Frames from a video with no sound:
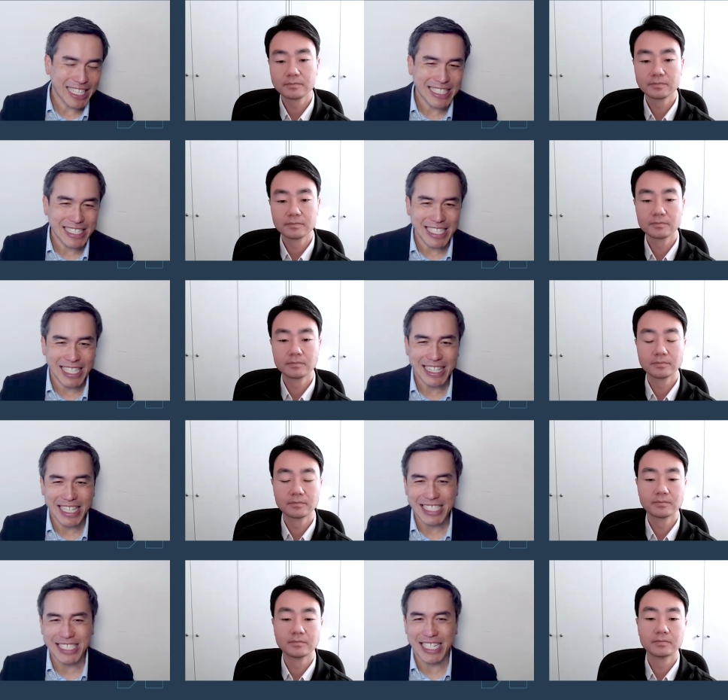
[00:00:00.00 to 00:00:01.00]
Speaker 1: And uh,
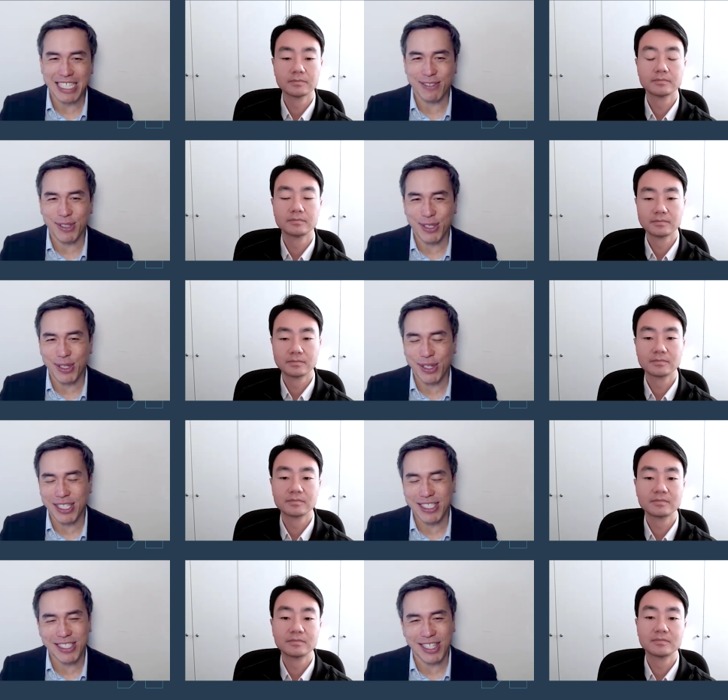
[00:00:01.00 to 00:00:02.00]
thanks, Jace, for
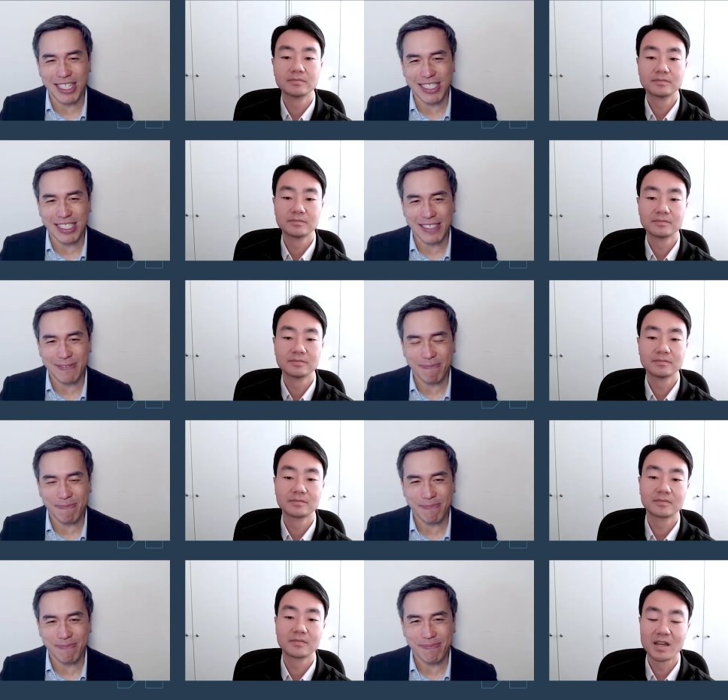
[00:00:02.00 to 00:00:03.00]
your insights.
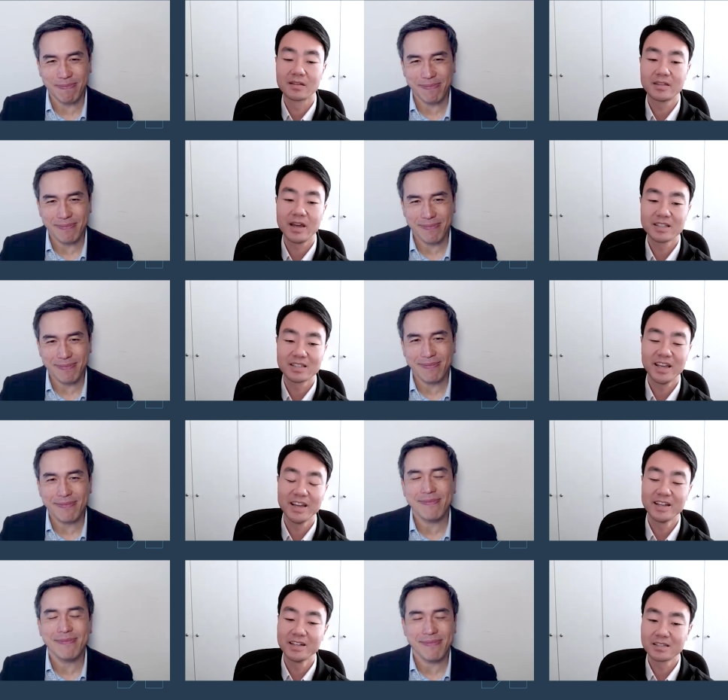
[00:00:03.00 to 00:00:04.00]
Speaker 2: Thanks,
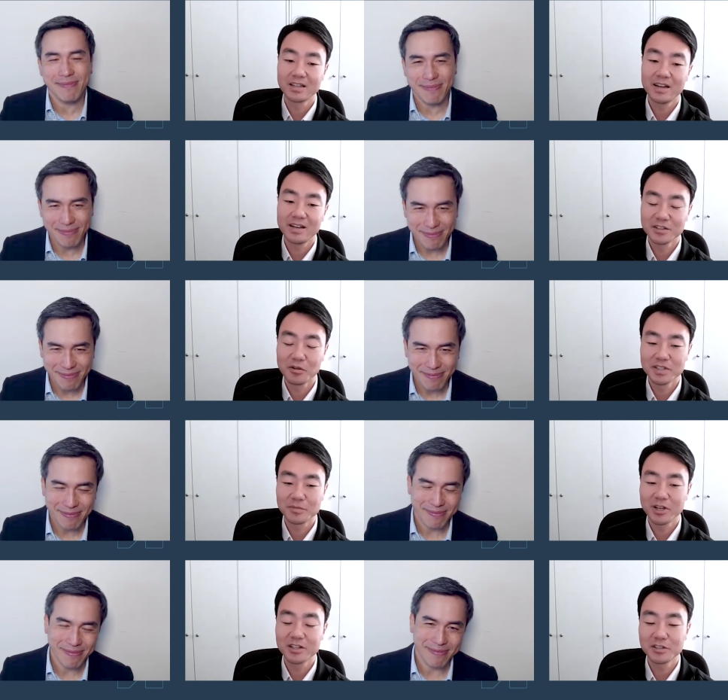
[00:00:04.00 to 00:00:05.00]
Ken. It's uh, it's
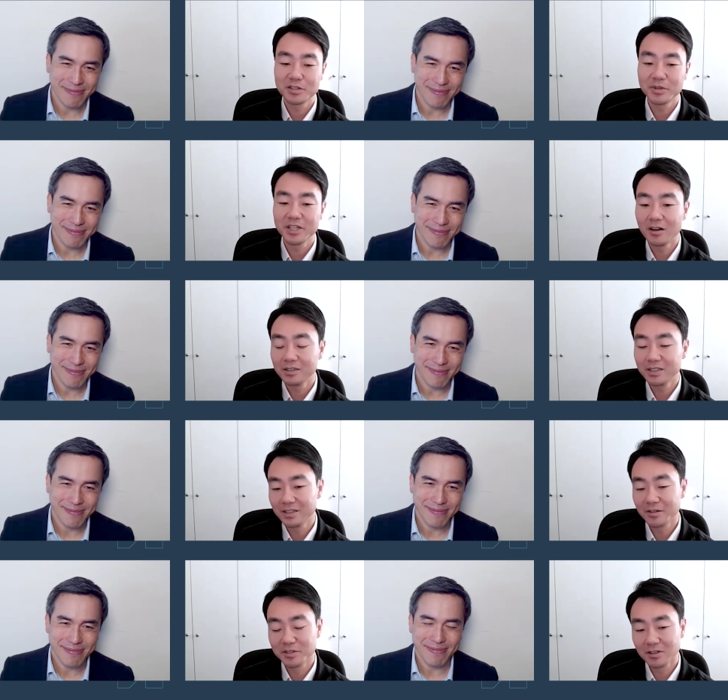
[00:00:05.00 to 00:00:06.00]
always a pleasure to be on,
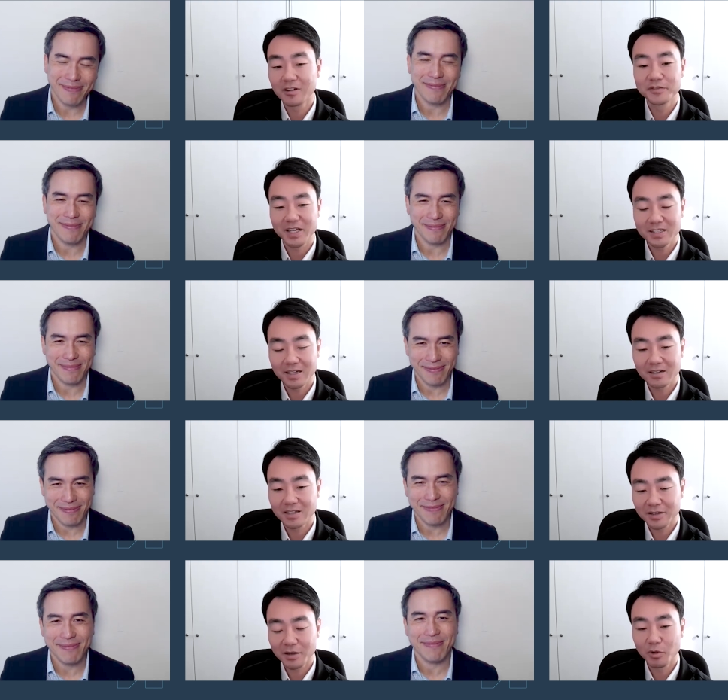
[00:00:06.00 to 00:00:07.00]
and there was a lot of
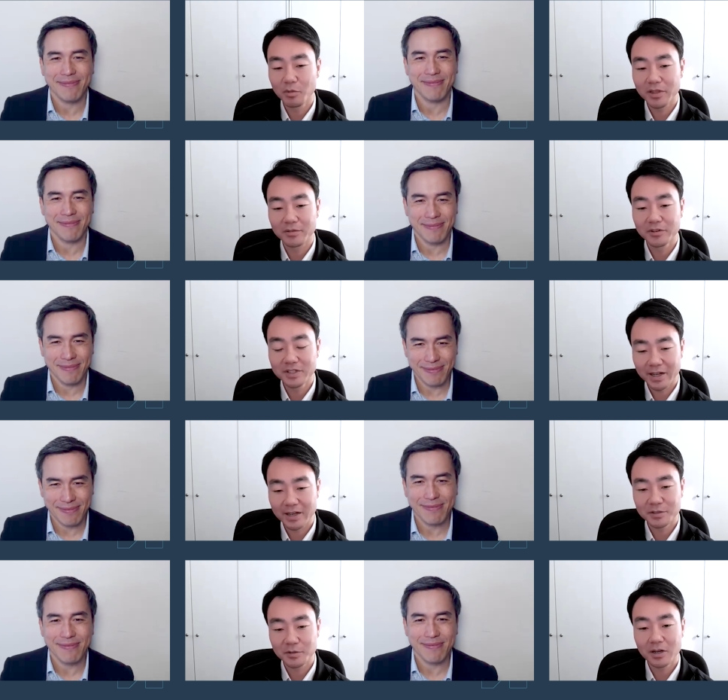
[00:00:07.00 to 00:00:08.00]
details that that we went through
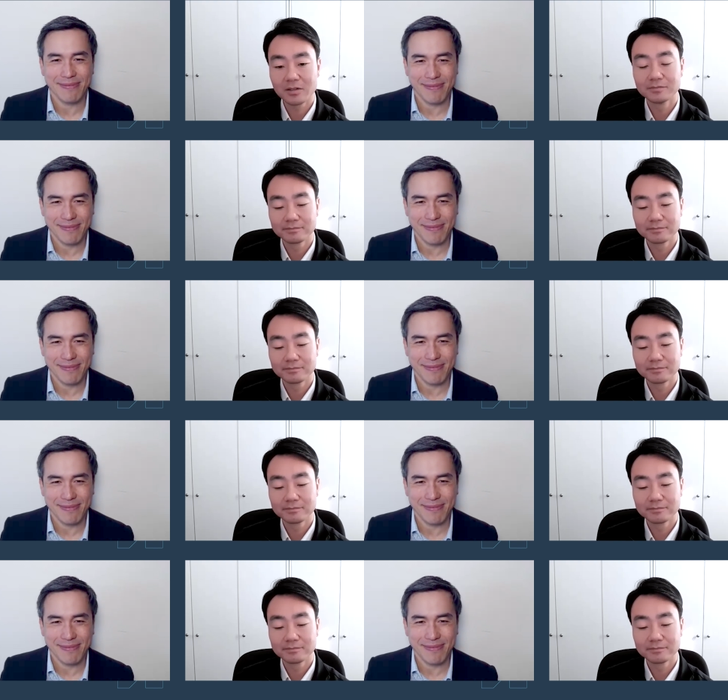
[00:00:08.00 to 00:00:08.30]
today as well.